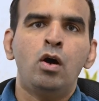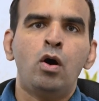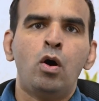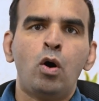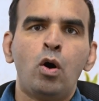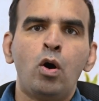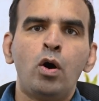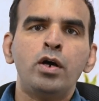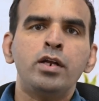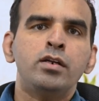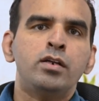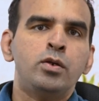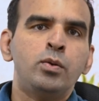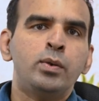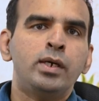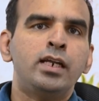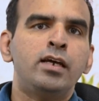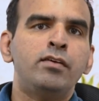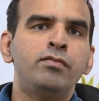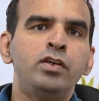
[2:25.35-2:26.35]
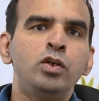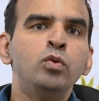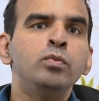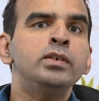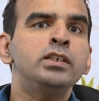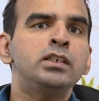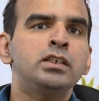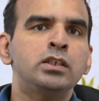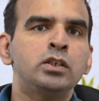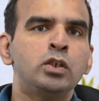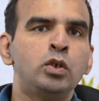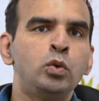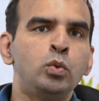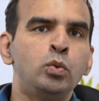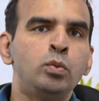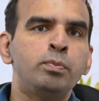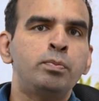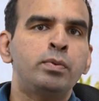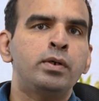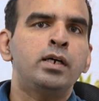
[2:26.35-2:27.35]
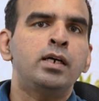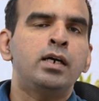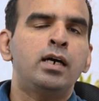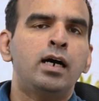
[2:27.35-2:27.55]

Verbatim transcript: Or you can have humans in the loop.